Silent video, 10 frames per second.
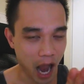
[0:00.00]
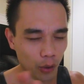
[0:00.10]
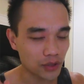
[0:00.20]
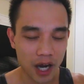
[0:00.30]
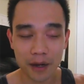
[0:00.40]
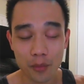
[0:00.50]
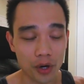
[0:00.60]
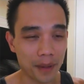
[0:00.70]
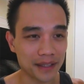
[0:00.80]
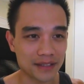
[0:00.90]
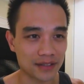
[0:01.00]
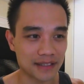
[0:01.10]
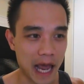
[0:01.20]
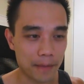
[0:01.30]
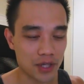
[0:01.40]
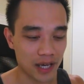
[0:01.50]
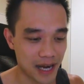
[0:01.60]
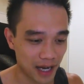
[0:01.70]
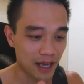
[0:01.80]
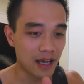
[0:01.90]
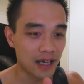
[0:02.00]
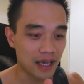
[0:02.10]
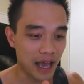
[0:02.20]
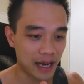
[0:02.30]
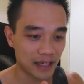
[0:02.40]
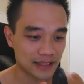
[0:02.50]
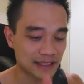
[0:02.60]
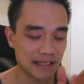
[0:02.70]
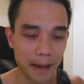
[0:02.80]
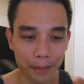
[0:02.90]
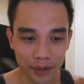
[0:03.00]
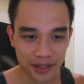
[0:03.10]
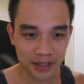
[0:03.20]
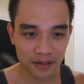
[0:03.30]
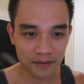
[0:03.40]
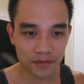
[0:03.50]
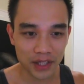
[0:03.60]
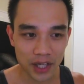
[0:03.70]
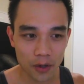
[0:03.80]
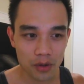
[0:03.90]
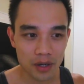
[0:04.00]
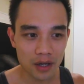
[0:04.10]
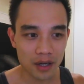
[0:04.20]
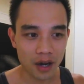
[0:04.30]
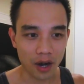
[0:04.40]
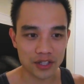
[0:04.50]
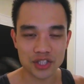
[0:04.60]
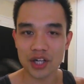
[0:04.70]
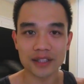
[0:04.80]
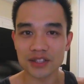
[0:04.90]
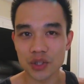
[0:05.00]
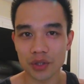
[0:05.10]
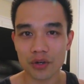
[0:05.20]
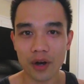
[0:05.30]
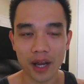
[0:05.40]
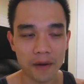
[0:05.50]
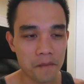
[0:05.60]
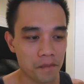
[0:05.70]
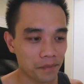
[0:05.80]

I'll talk more about this on Snapchat in a separate video on just Tuner Crate.